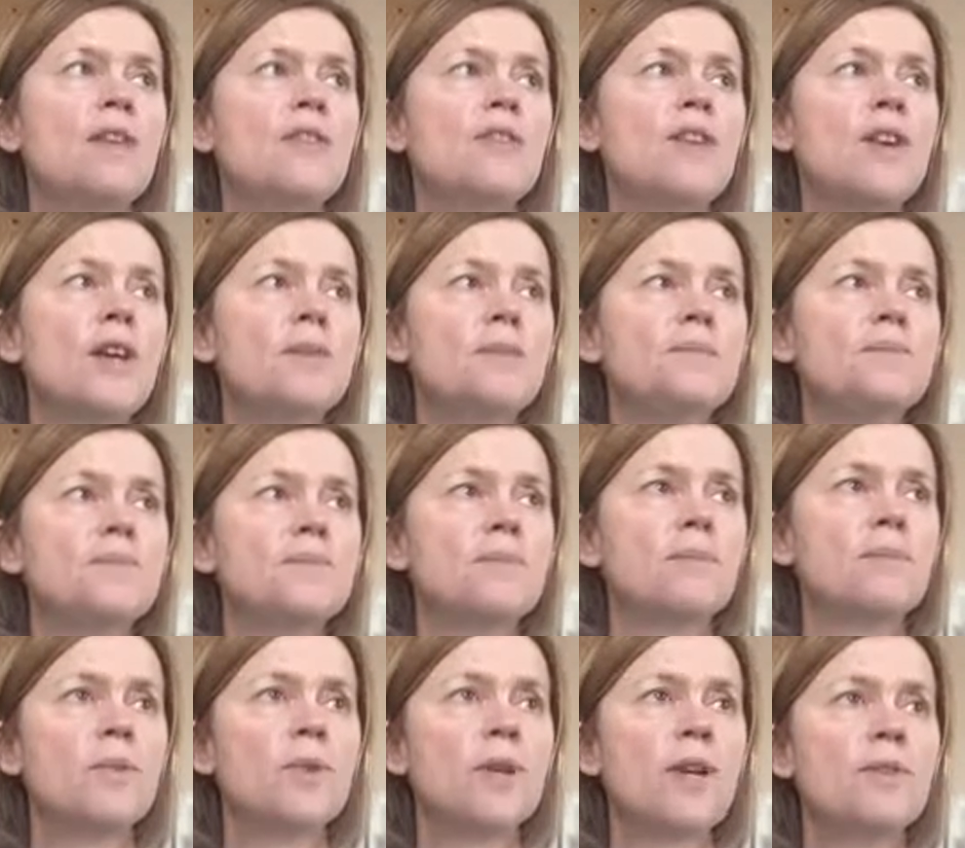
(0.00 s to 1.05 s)
So
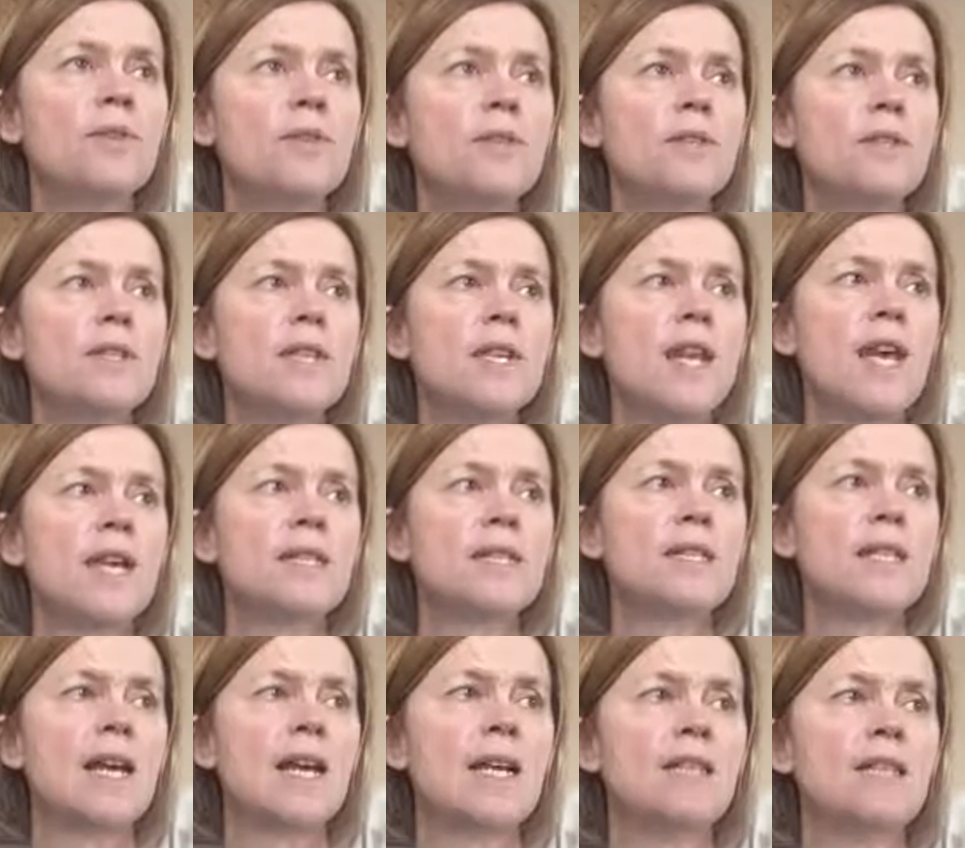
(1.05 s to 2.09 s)
we'll go through to the next
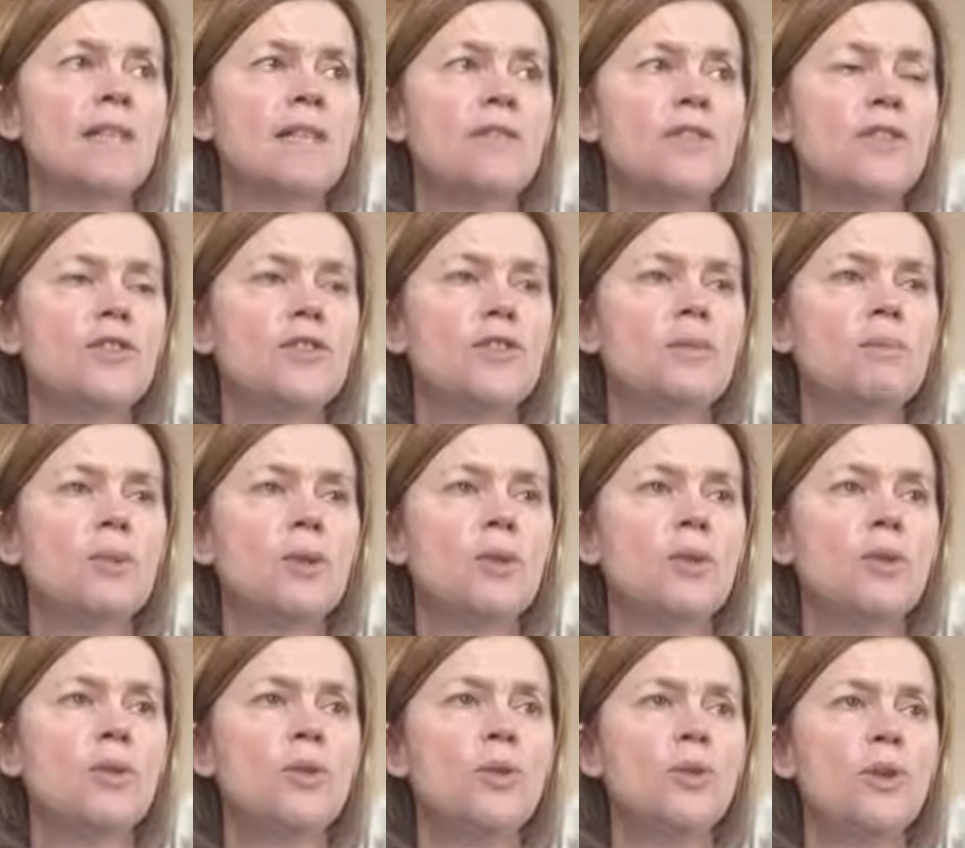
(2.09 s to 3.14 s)
slide, and if you just
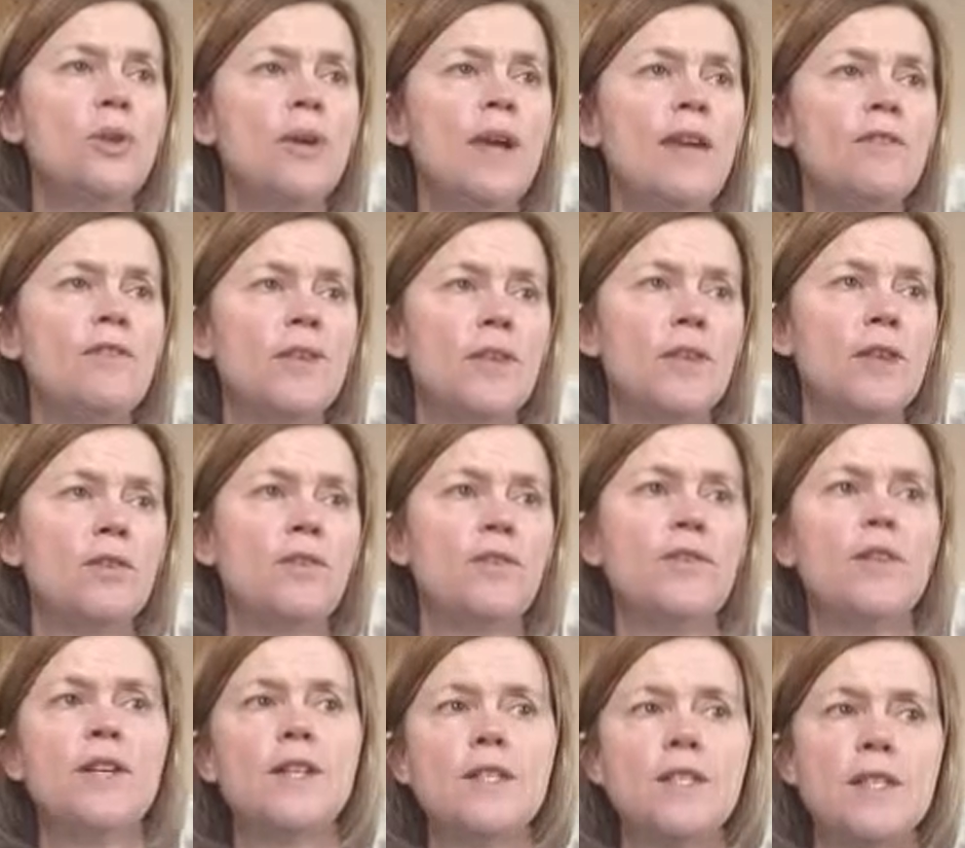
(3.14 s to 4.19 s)
pull everything up
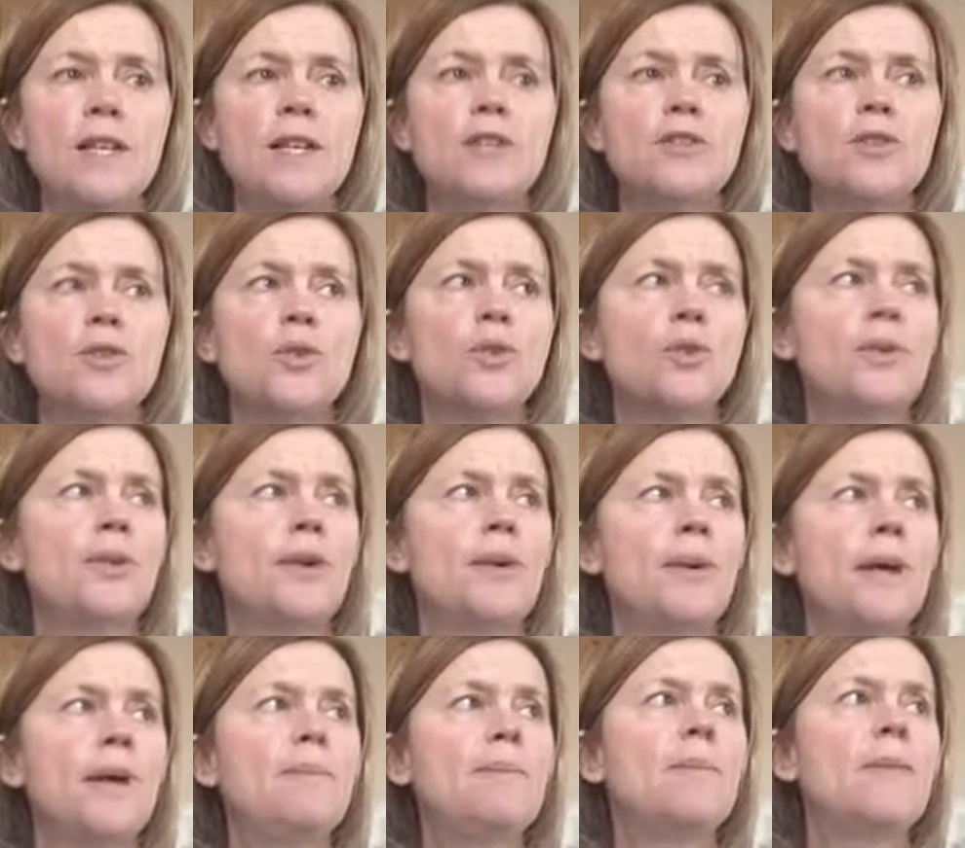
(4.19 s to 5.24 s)
first and then I'll talk through
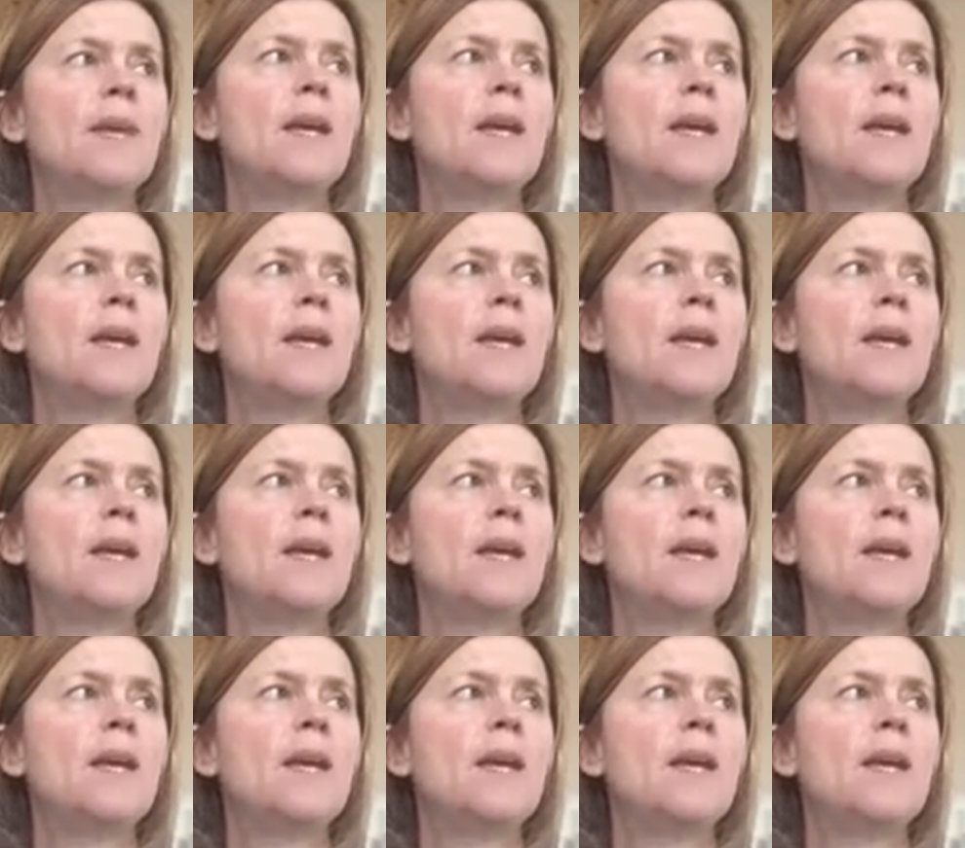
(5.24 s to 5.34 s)
it.